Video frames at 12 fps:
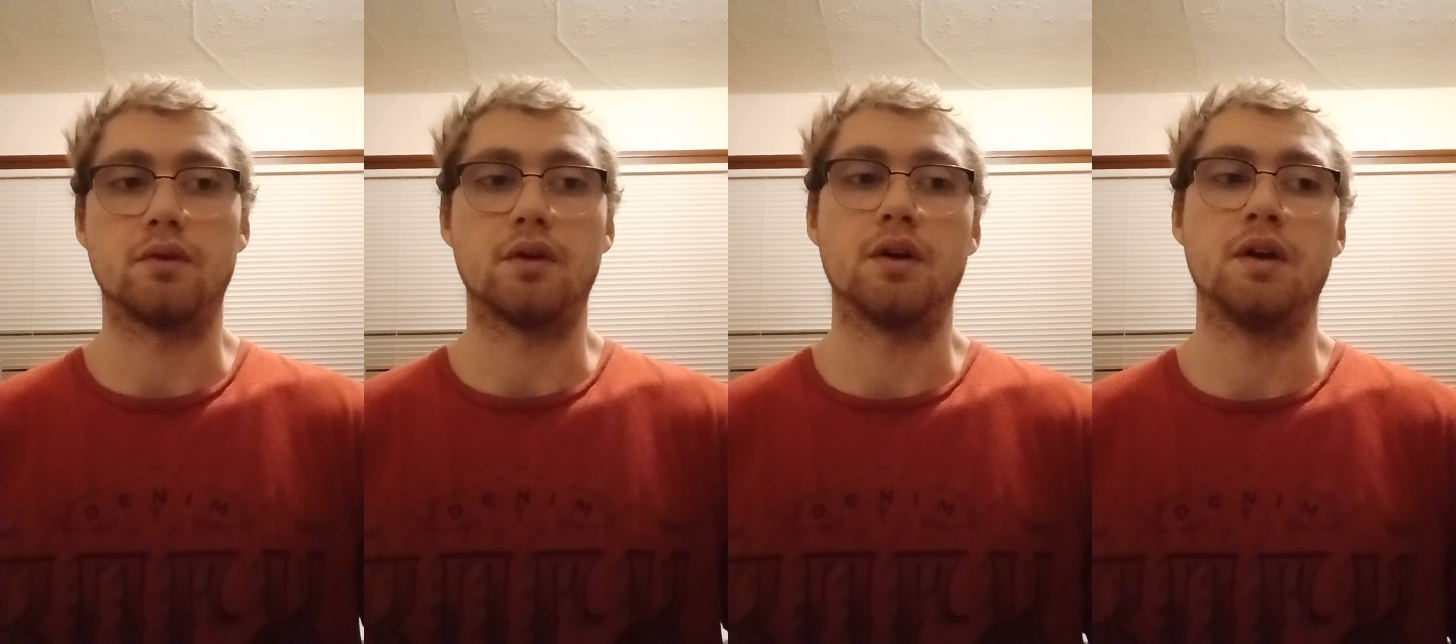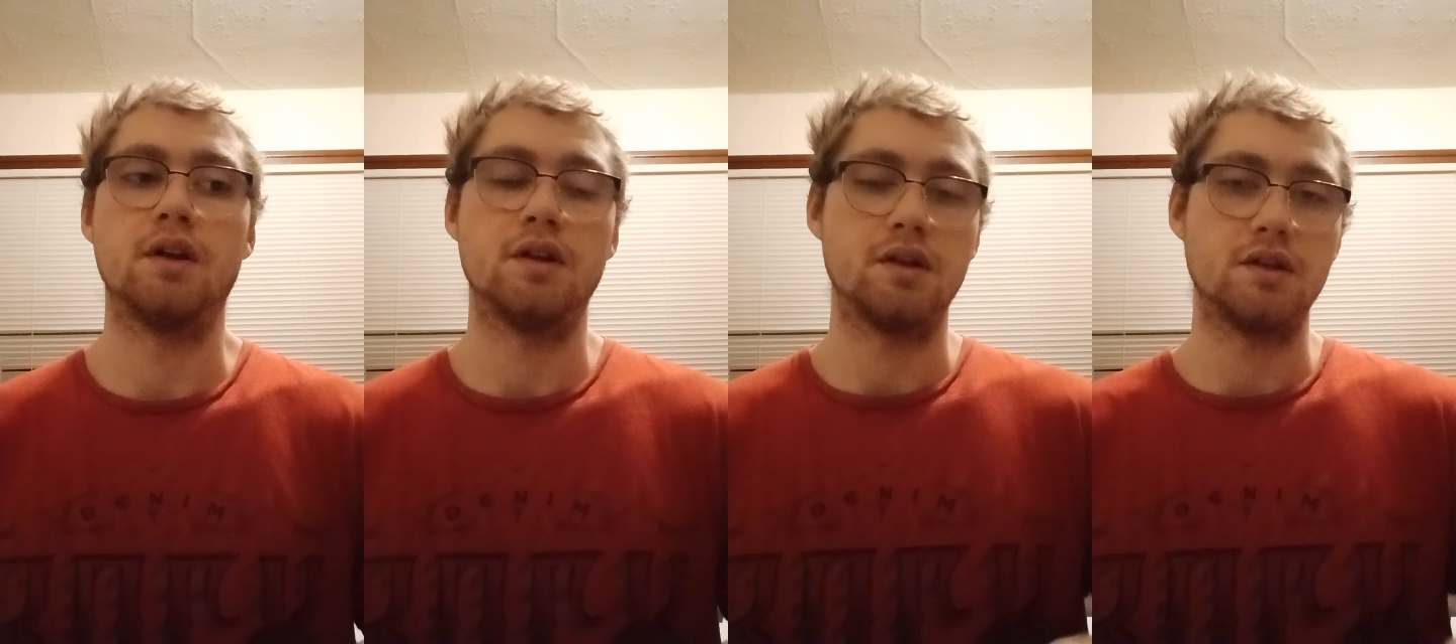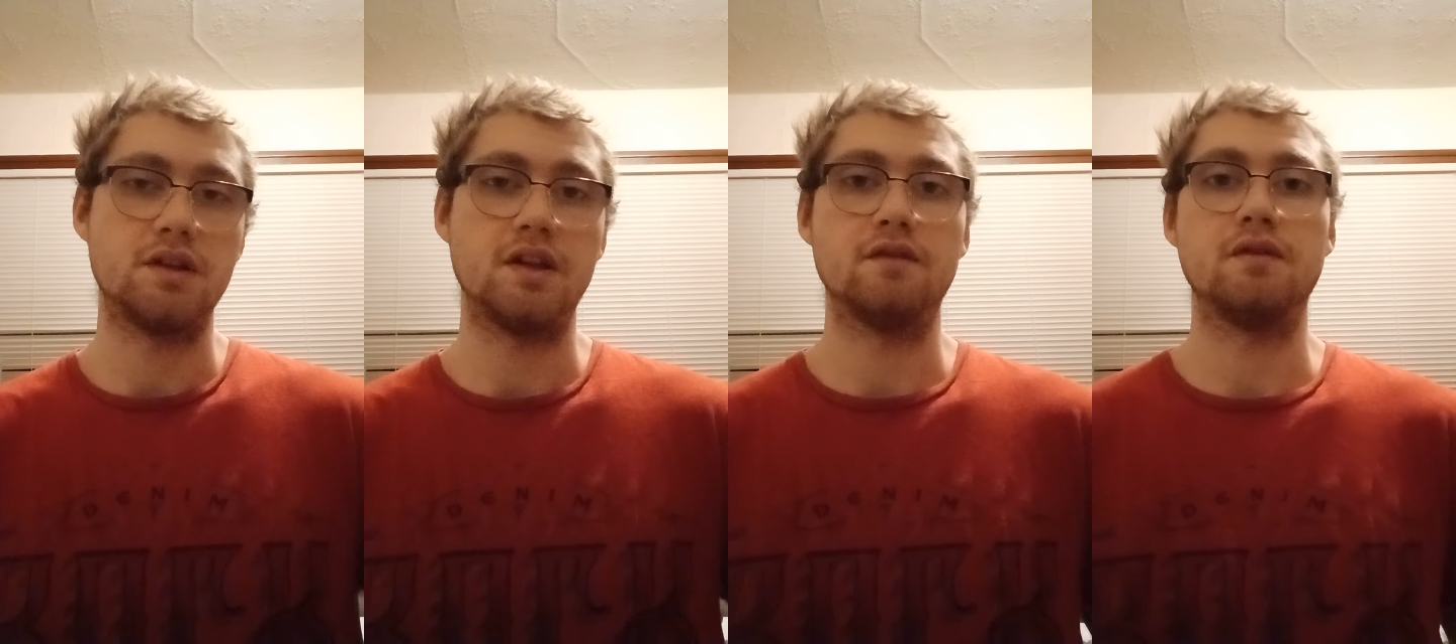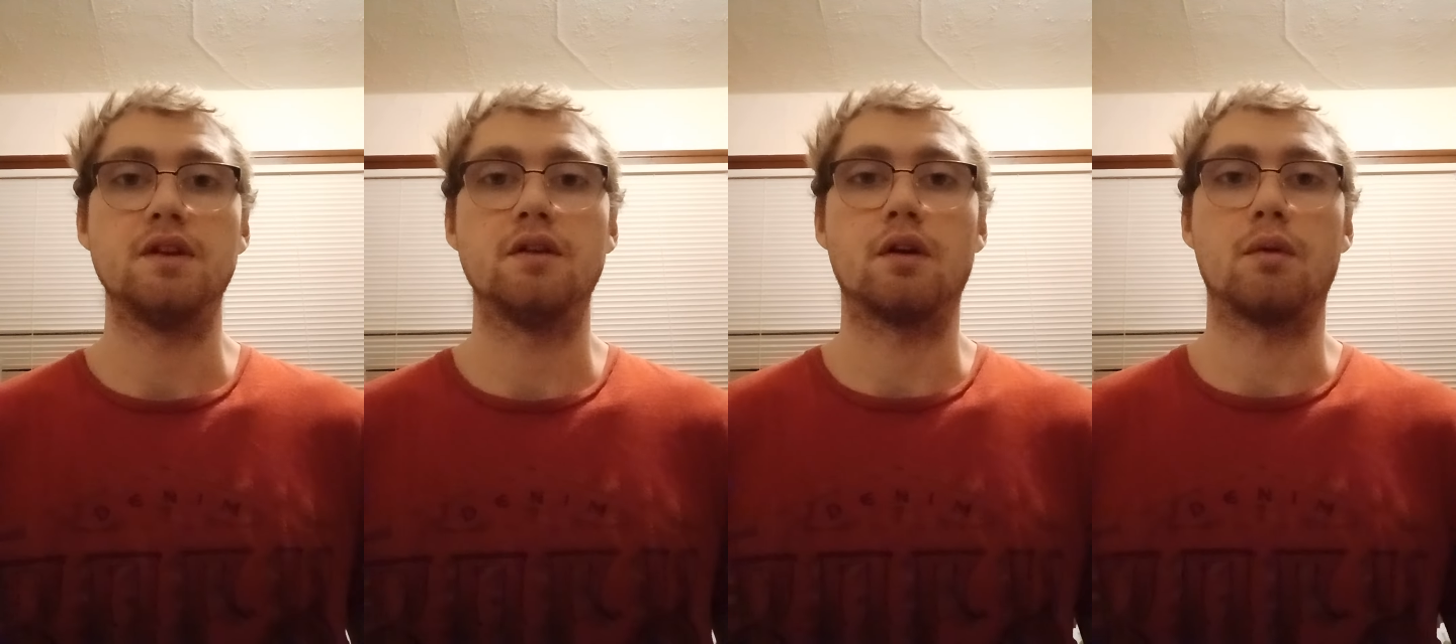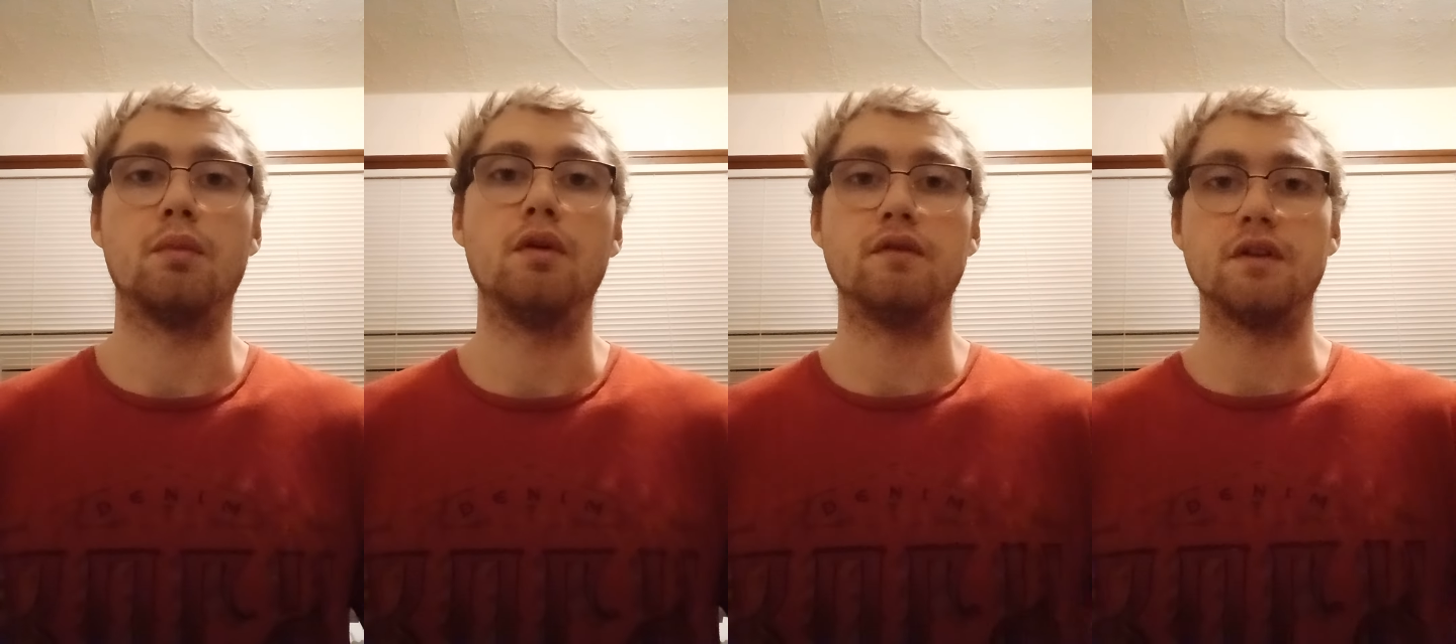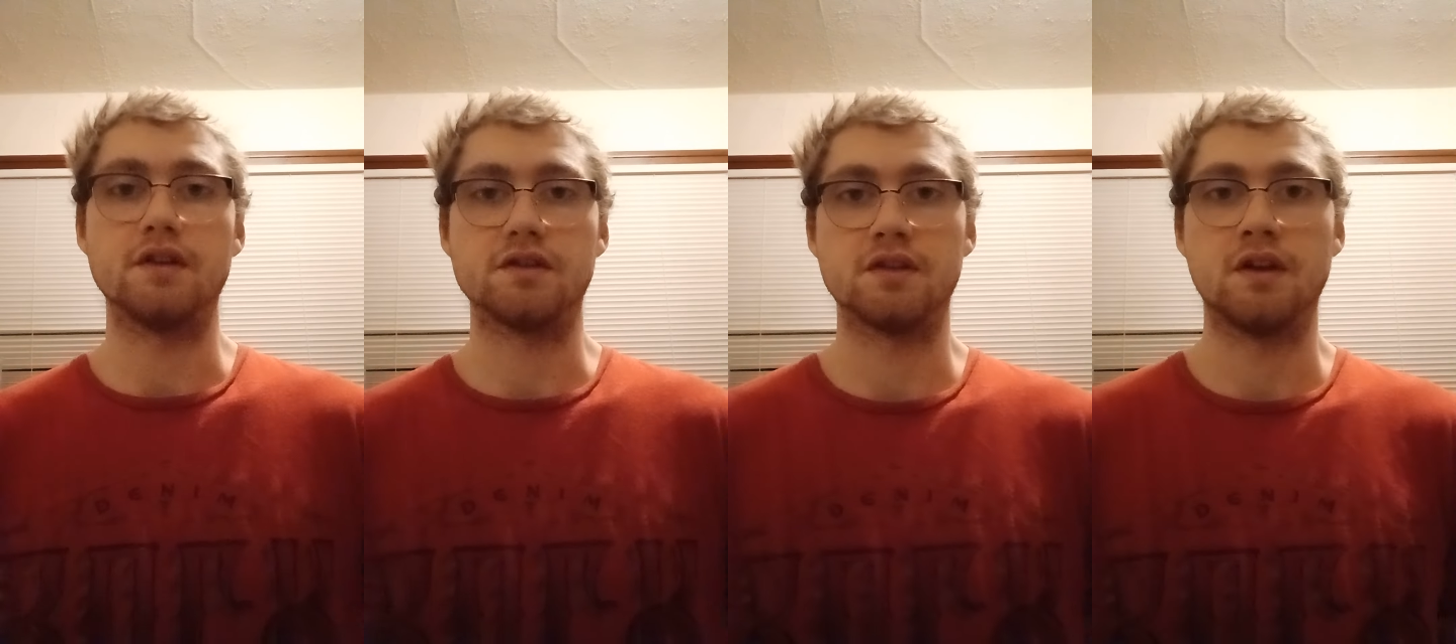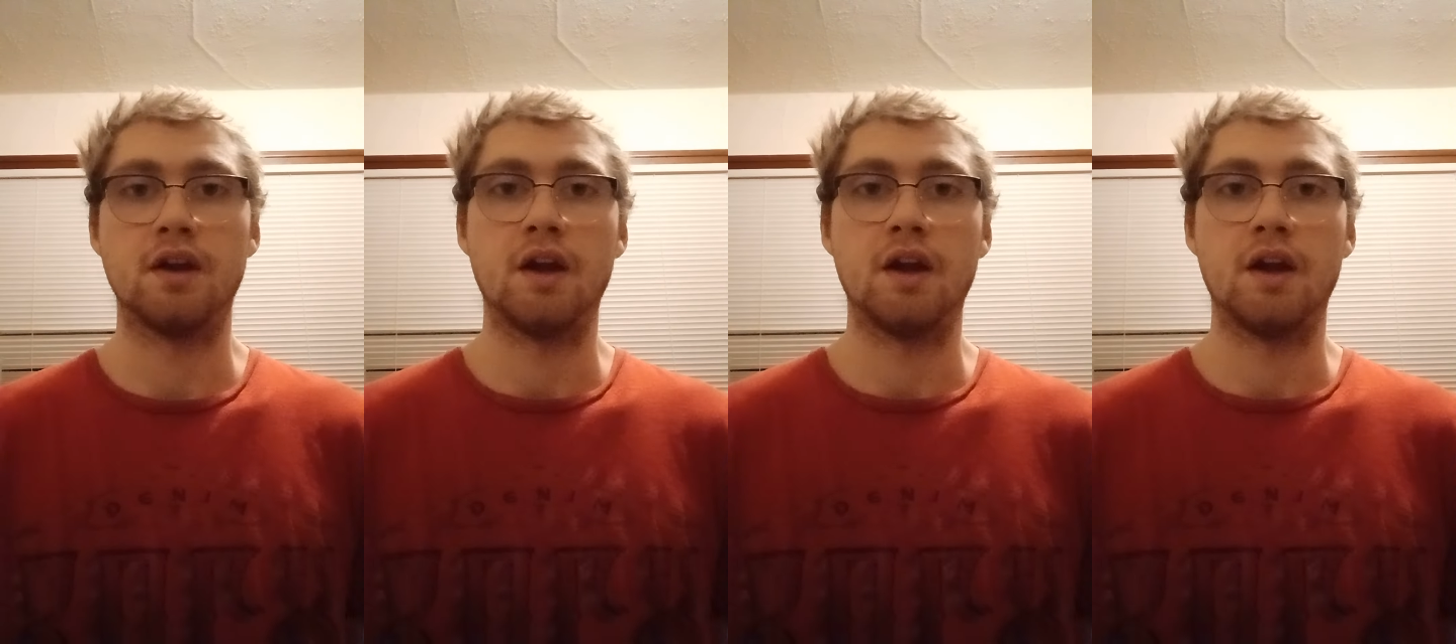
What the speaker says: or TV or movies.